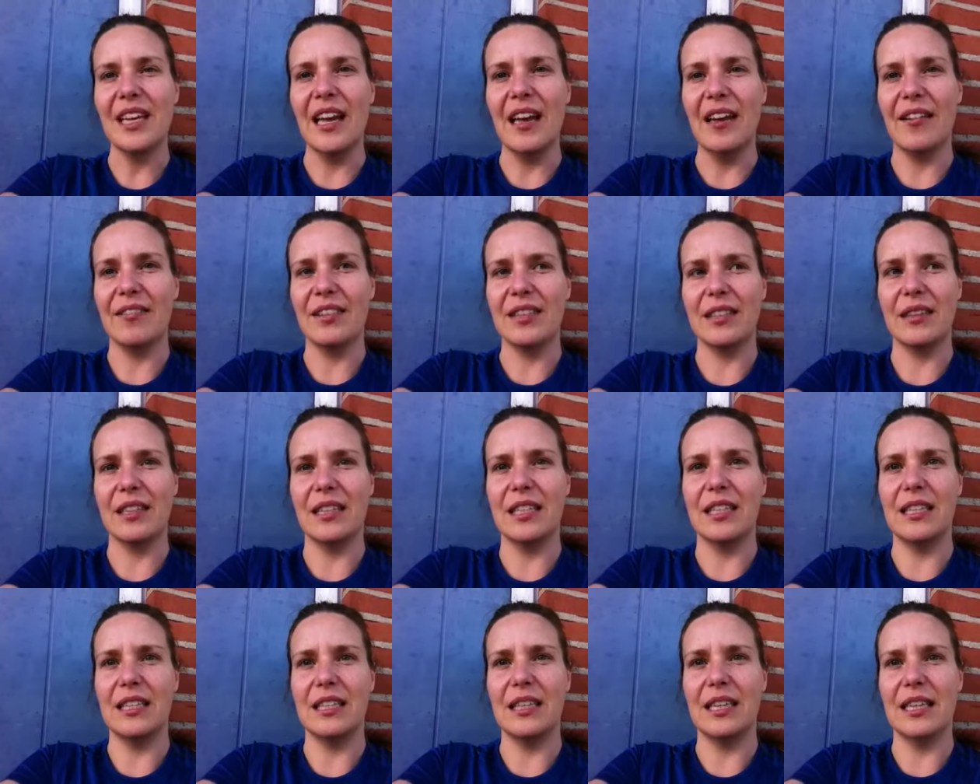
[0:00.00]
having
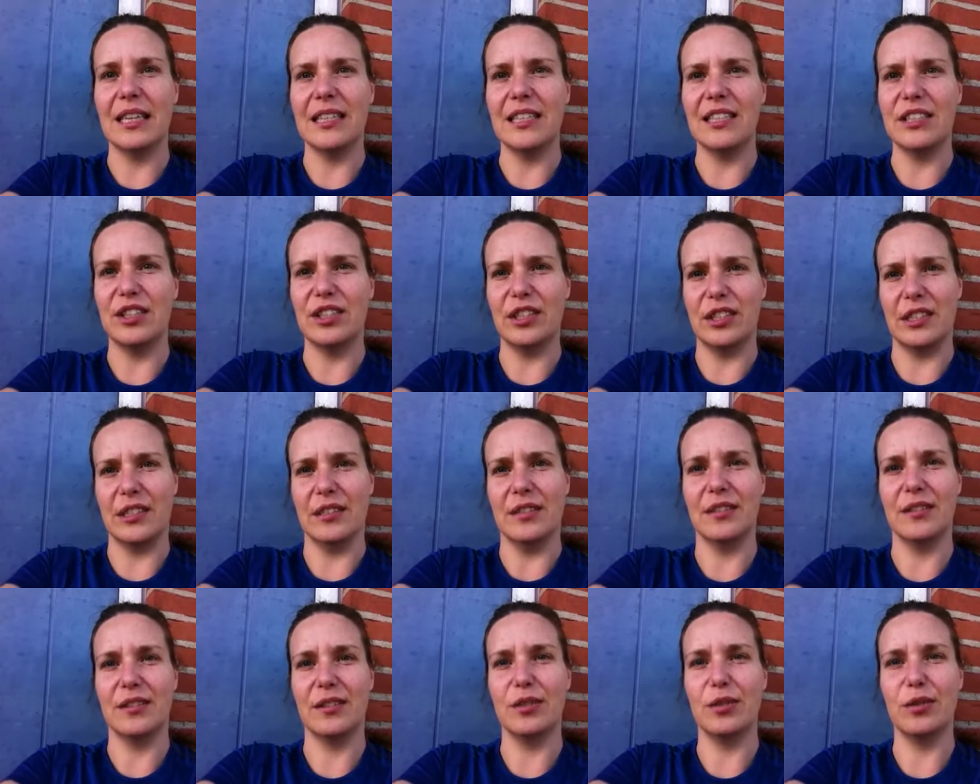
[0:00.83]
the
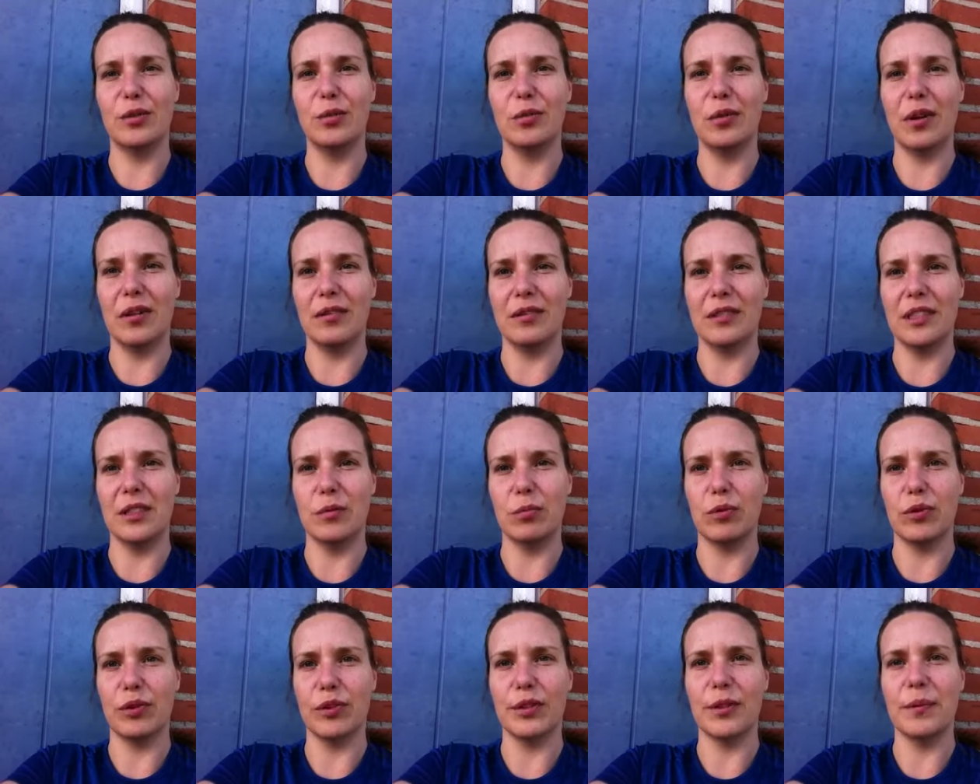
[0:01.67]
energy to do all
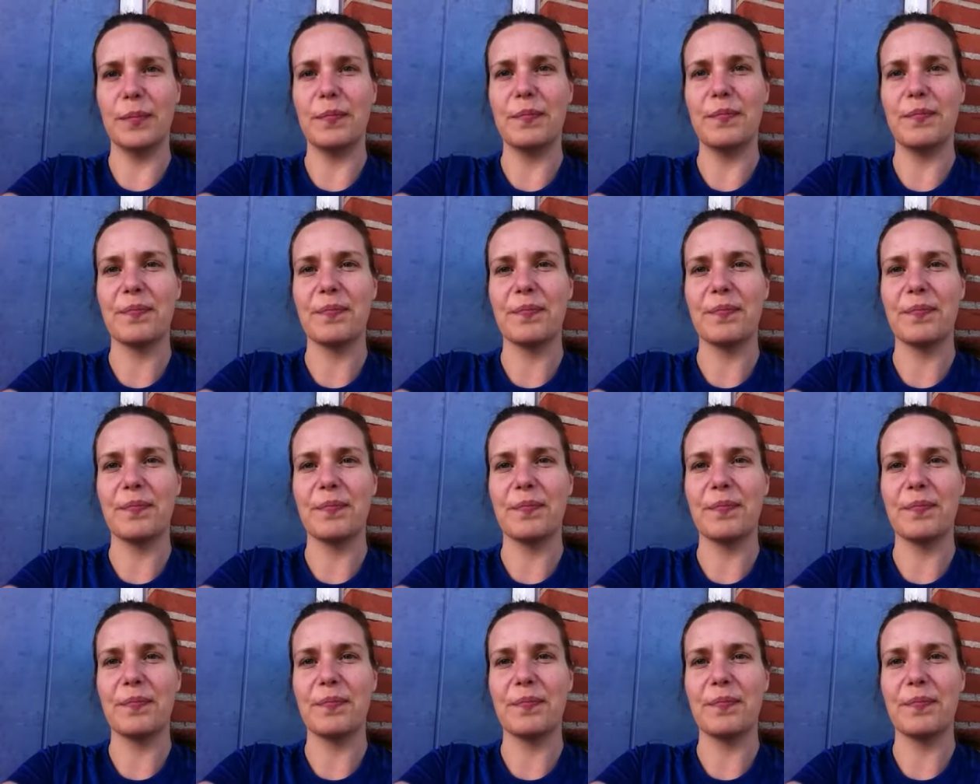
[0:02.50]
this work.